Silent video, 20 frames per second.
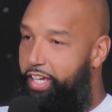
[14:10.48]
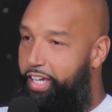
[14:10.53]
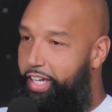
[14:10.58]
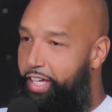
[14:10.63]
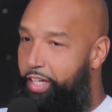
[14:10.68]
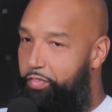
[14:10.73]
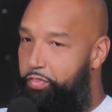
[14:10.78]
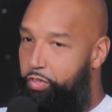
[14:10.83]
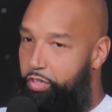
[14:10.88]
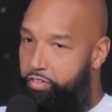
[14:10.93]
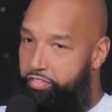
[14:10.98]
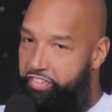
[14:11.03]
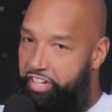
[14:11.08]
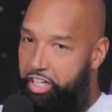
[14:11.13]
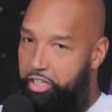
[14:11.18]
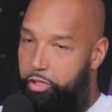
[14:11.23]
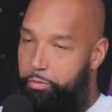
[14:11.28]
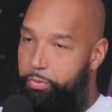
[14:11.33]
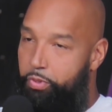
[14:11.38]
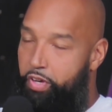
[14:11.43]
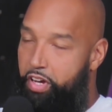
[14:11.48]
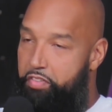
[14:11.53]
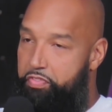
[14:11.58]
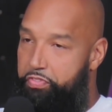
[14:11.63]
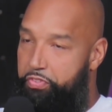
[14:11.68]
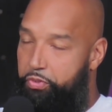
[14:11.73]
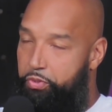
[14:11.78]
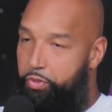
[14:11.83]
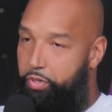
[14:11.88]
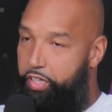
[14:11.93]
If you're available at
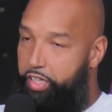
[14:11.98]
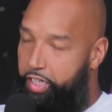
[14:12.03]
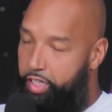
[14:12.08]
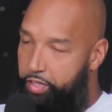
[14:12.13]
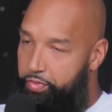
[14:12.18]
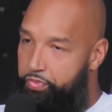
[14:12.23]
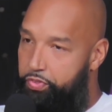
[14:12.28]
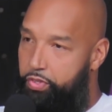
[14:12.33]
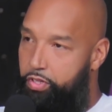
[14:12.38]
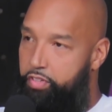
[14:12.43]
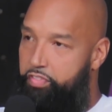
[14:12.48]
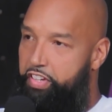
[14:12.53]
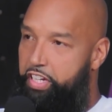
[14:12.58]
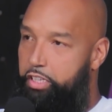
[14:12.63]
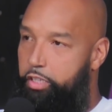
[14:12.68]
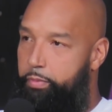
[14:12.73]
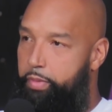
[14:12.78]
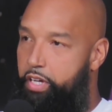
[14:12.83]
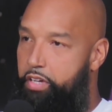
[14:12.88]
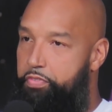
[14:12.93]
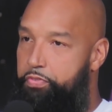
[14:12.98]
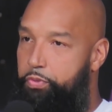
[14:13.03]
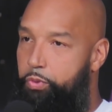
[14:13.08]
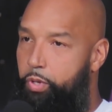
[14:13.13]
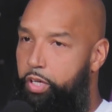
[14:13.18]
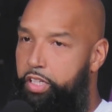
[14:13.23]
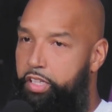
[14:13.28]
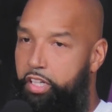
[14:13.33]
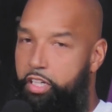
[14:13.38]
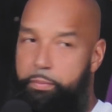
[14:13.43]
four, you're
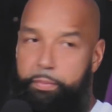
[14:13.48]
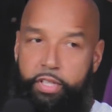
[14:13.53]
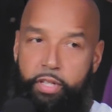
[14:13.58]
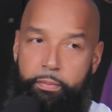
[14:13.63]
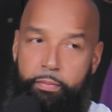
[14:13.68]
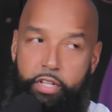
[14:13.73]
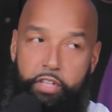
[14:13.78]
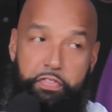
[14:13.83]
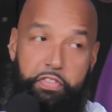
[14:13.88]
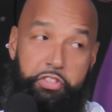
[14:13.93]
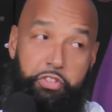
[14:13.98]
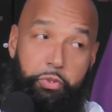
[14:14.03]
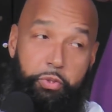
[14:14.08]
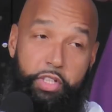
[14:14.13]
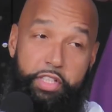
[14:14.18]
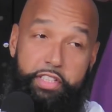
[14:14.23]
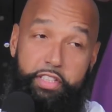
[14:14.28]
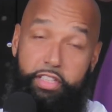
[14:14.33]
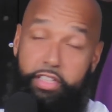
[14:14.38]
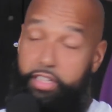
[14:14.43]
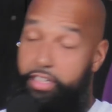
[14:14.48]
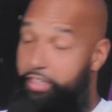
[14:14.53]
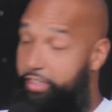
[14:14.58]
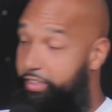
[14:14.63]
going to be a Memphis Grizzly.